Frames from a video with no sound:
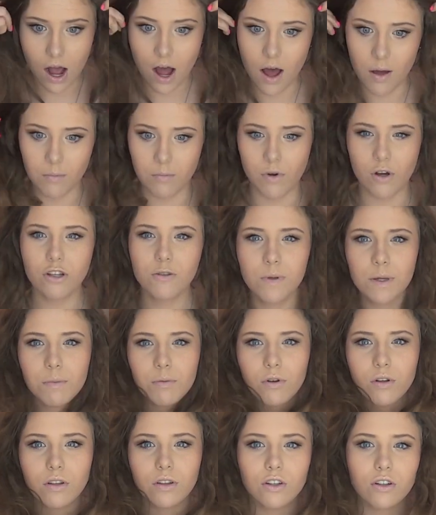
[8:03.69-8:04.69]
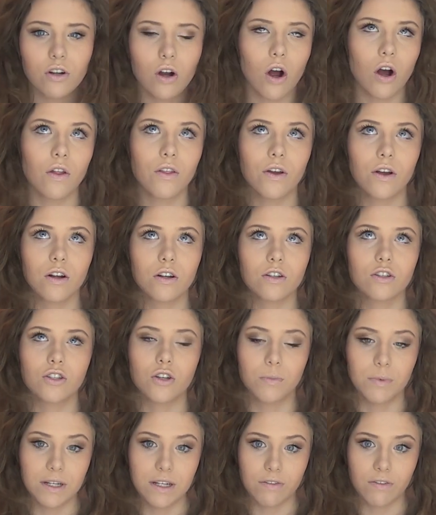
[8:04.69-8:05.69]
Um, most people, there there are
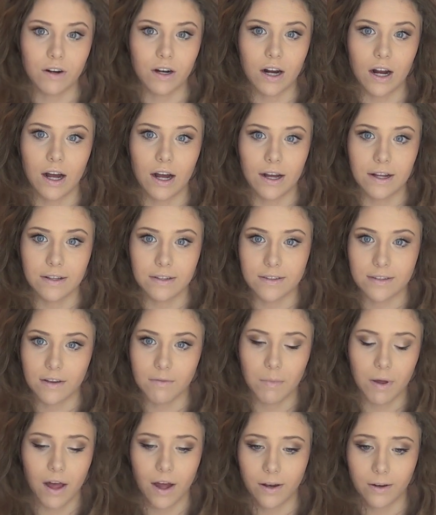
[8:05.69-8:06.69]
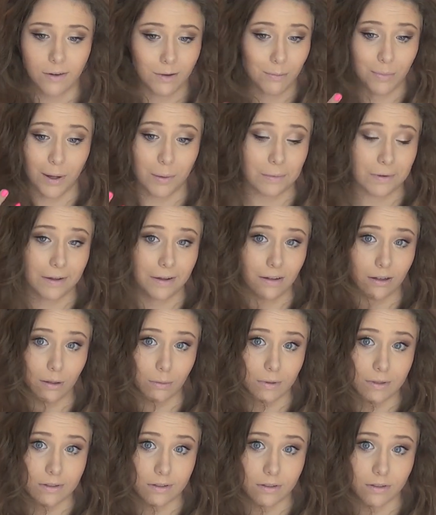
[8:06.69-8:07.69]
so many different kinds of, I know you probably can't take
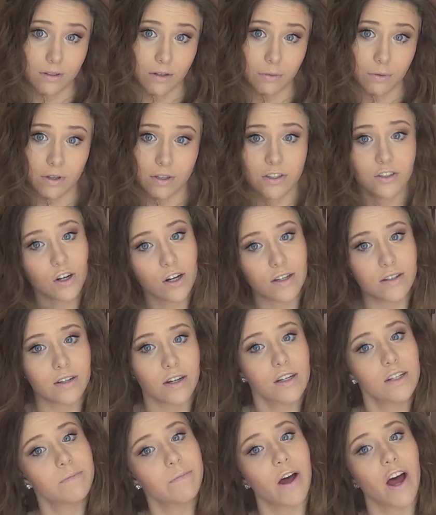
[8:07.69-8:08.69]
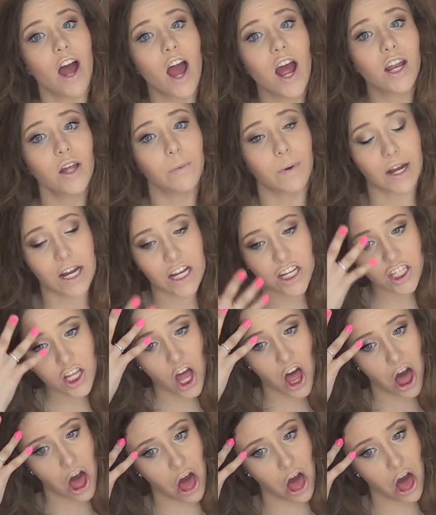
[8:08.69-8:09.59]
my seriously with this craziness, but anyways,